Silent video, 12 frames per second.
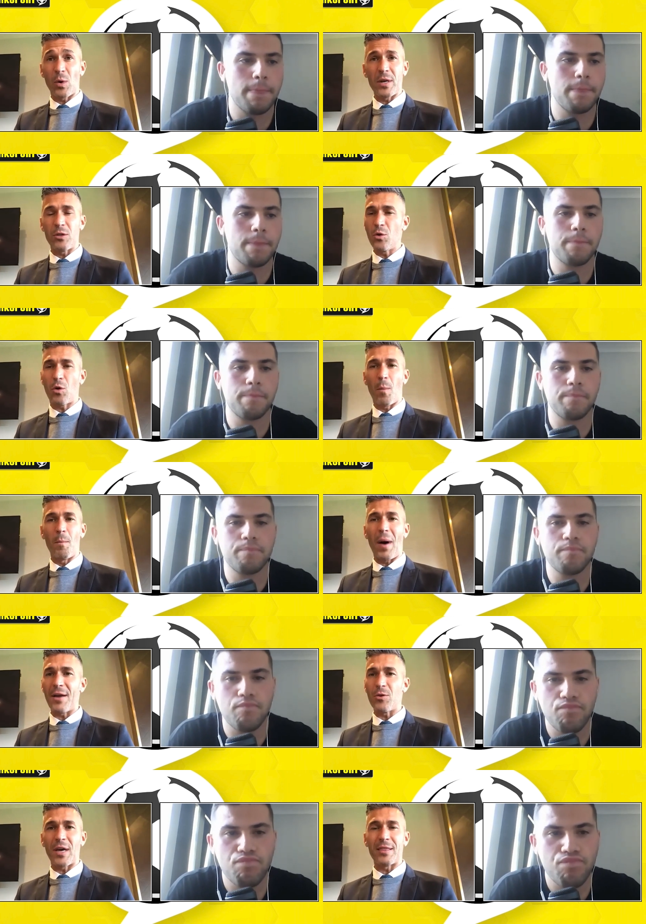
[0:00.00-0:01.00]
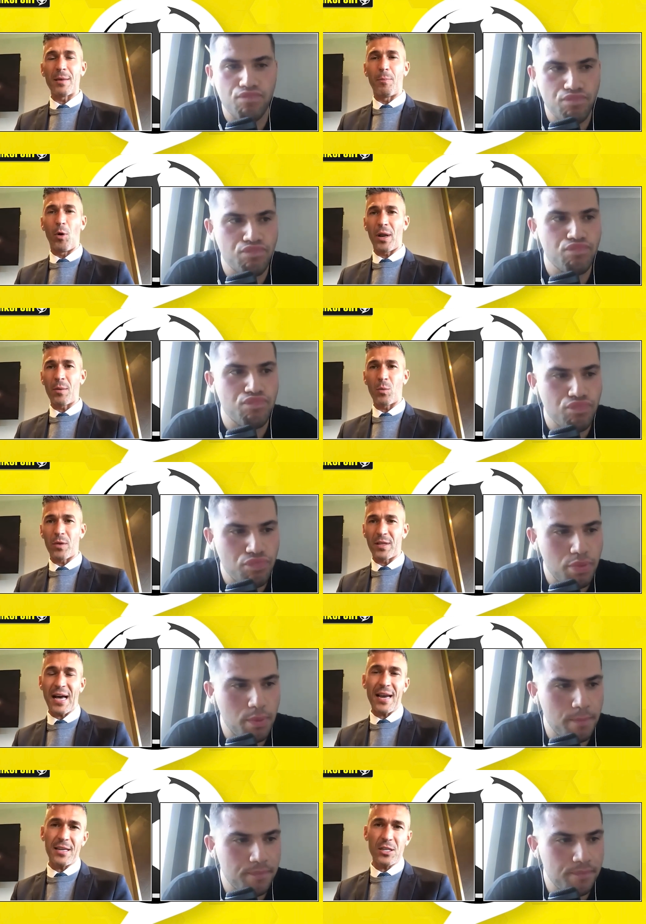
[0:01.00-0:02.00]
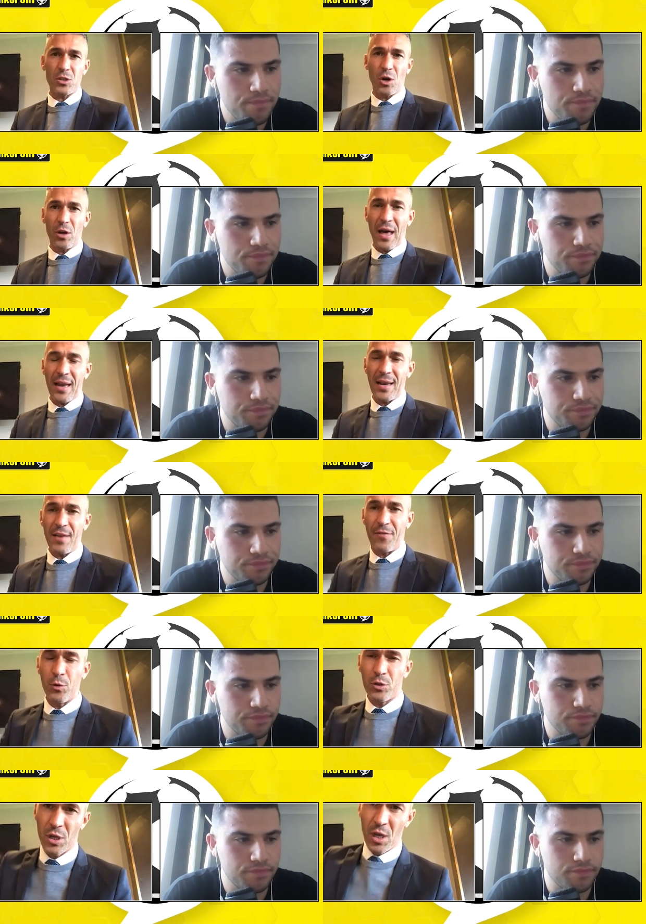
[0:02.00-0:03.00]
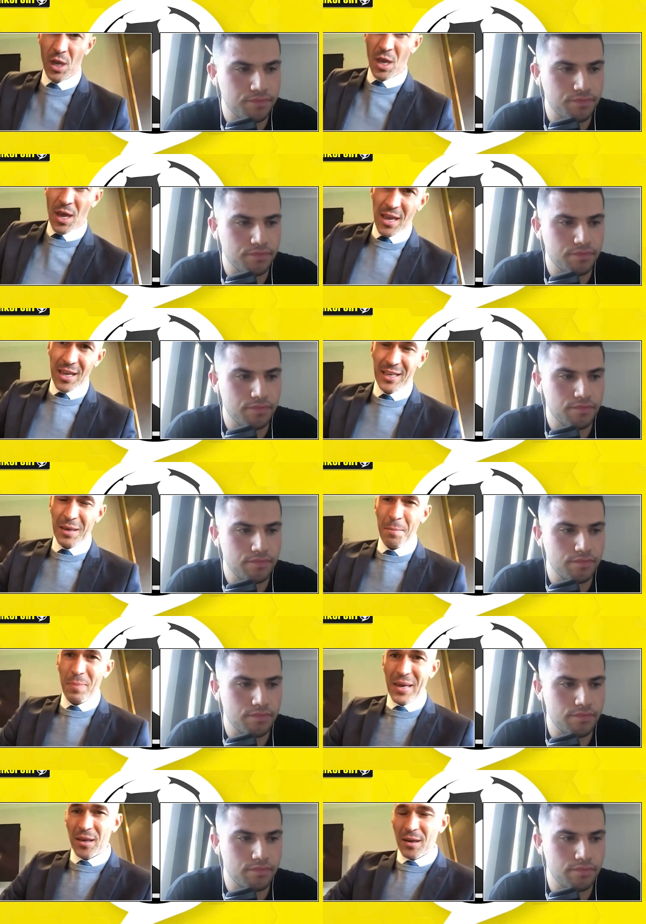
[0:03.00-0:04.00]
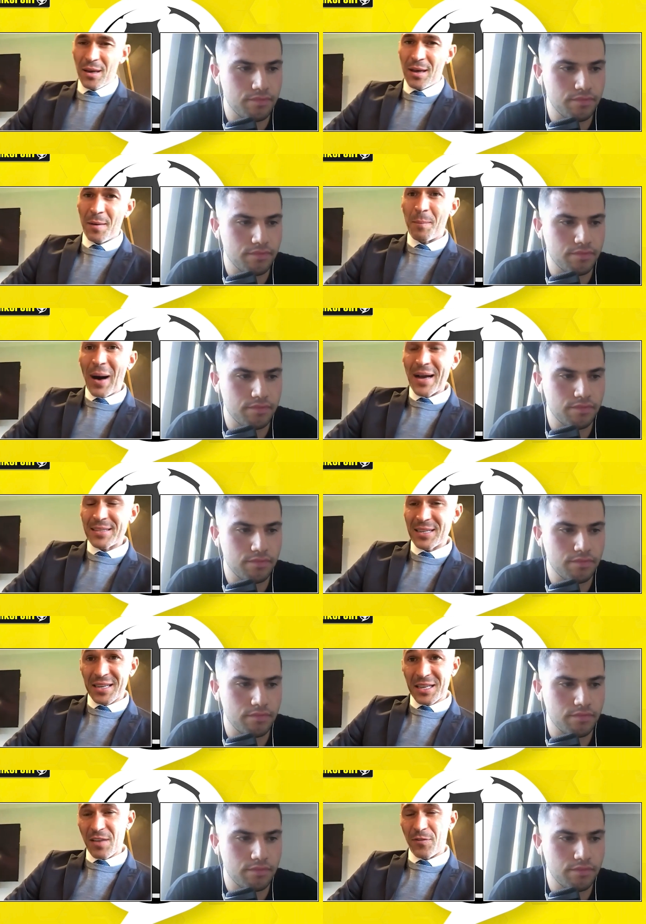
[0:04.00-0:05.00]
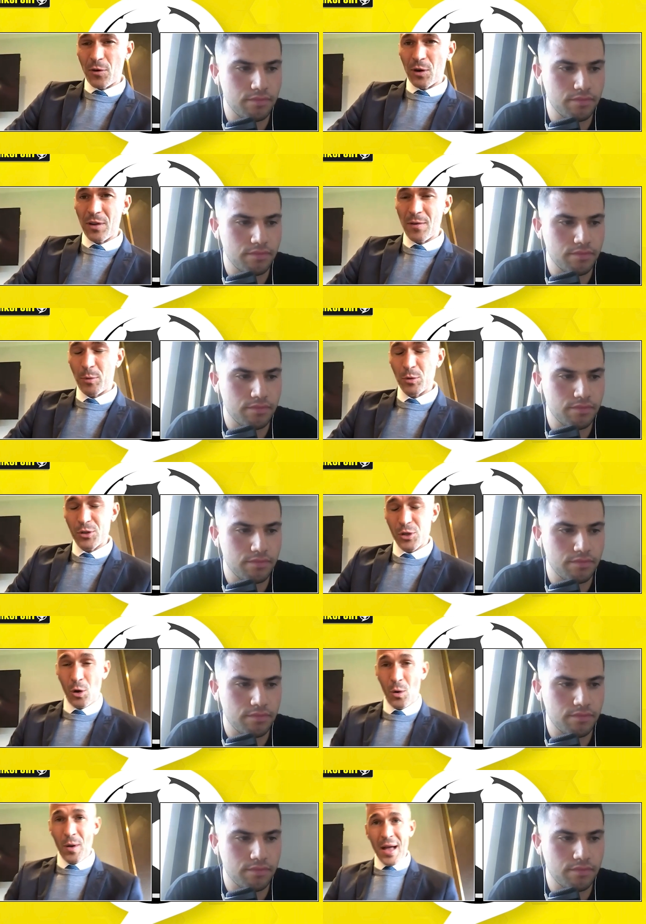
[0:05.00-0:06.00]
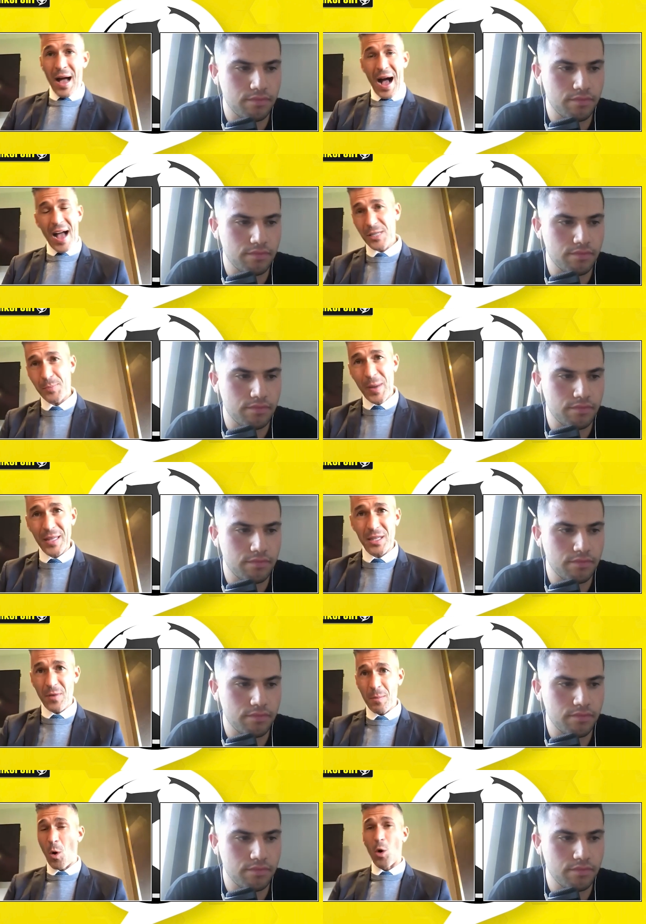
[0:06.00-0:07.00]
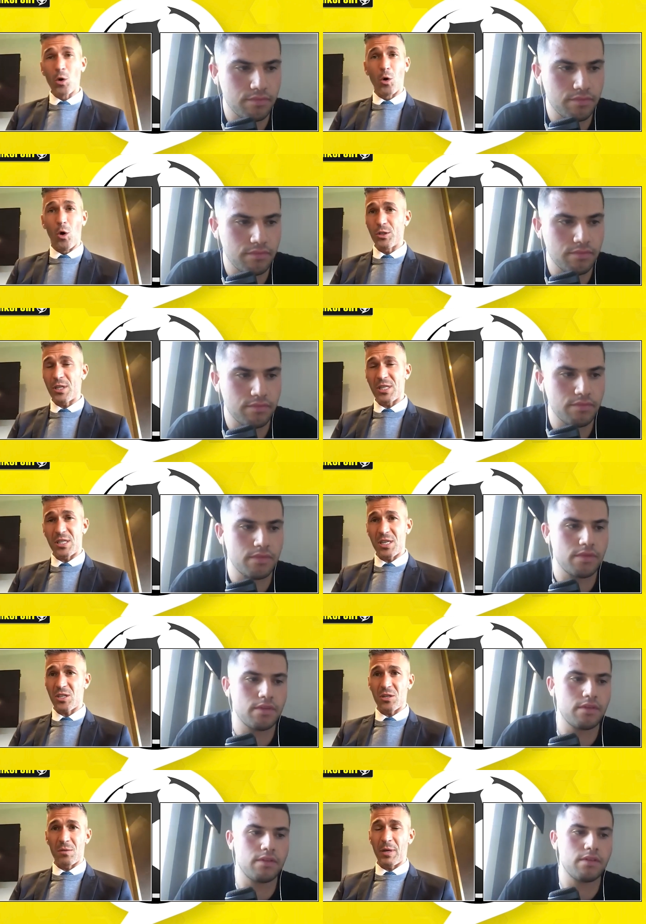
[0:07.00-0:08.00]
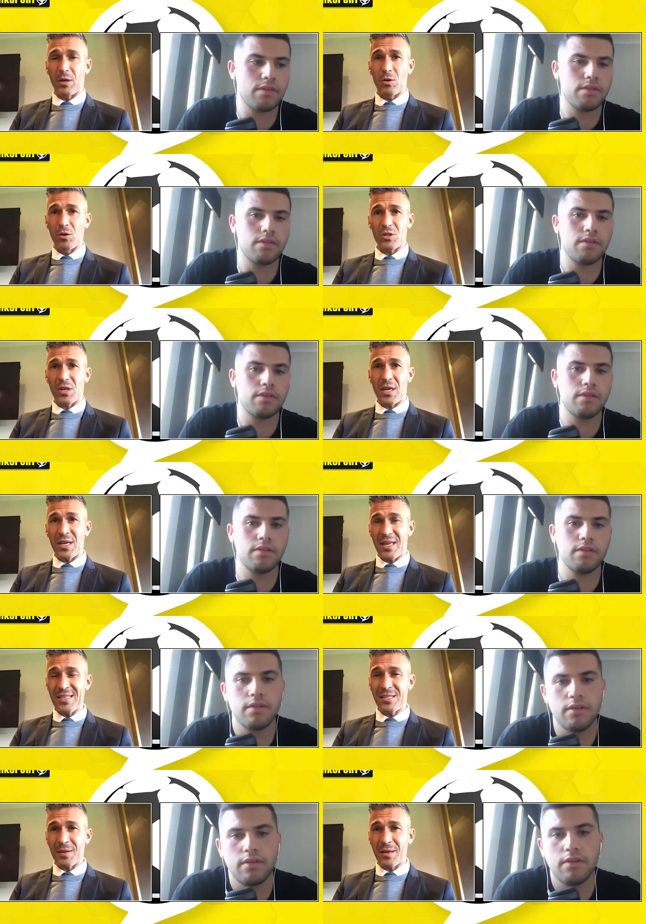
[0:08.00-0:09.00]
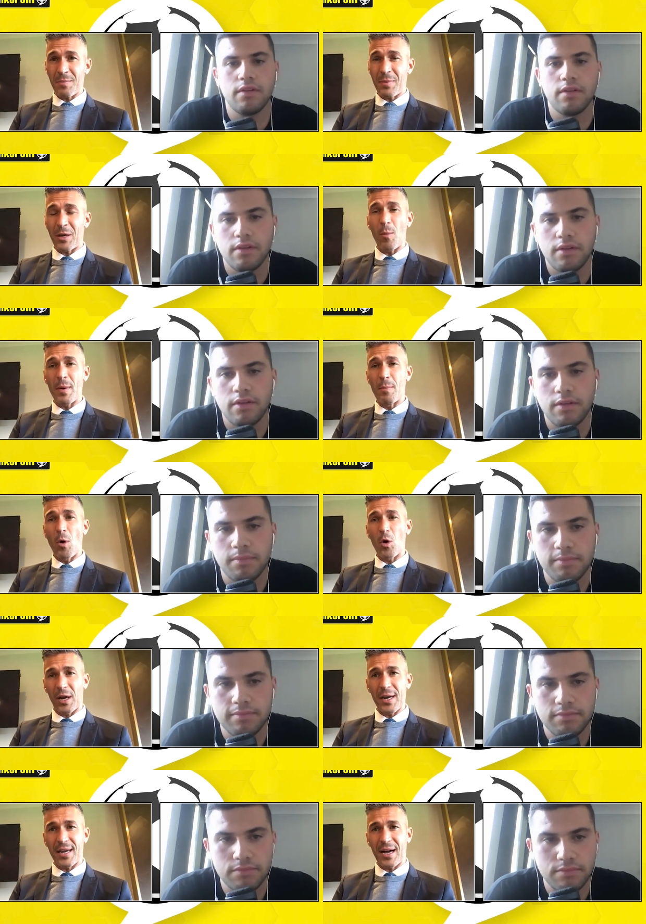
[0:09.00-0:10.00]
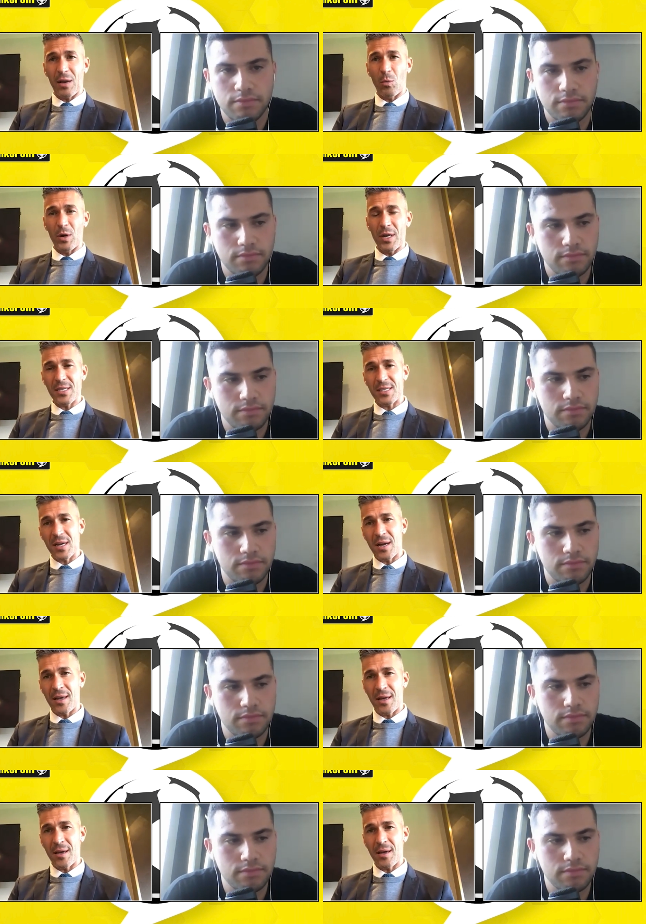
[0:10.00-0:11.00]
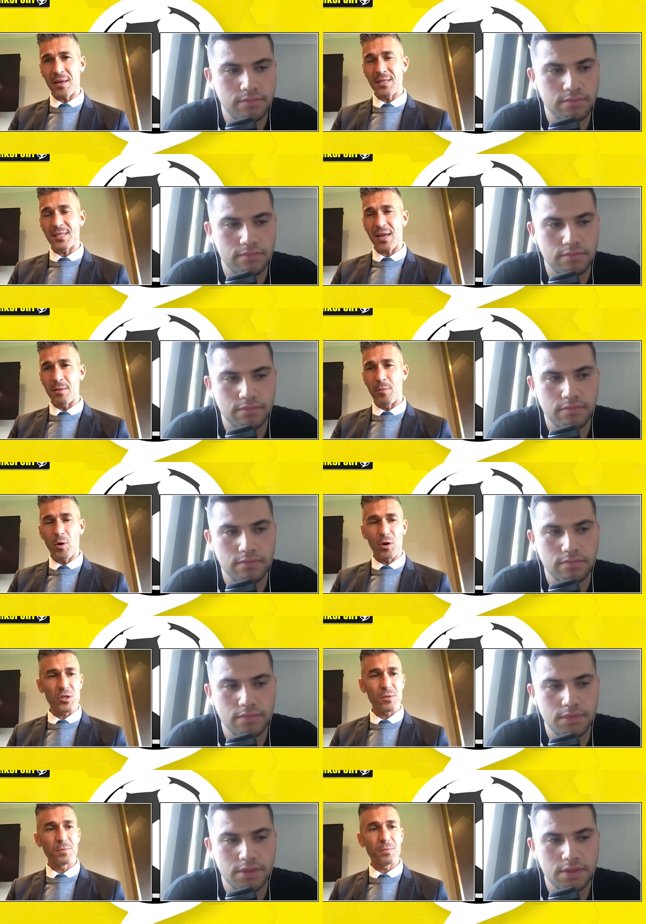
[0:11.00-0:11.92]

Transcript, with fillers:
Speaker 1: when you combine, you get the ball, and with the talent on that left foot, it can be a uh, vital and key for Liverpool. So I expect even more goals this season because he is becoming more clinical when he's uh, uh inside the box.